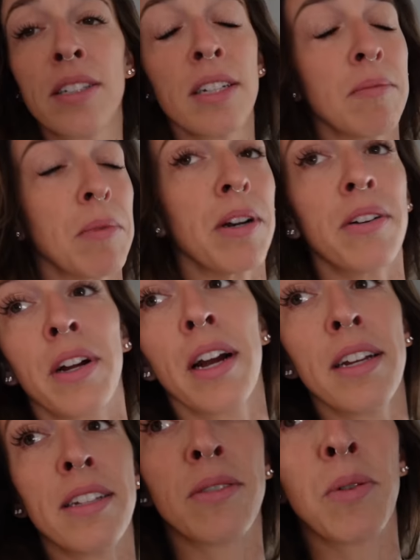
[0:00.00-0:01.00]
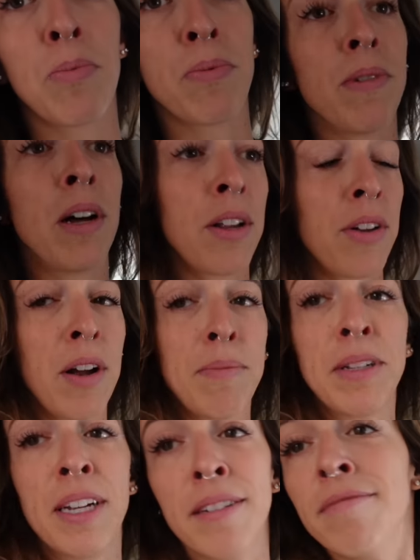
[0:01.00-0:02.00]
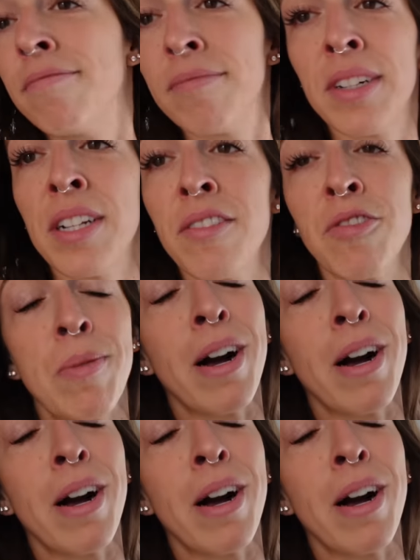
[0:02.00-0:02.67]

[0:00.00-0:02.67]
see you tomorrow, guys, with another update. I love you,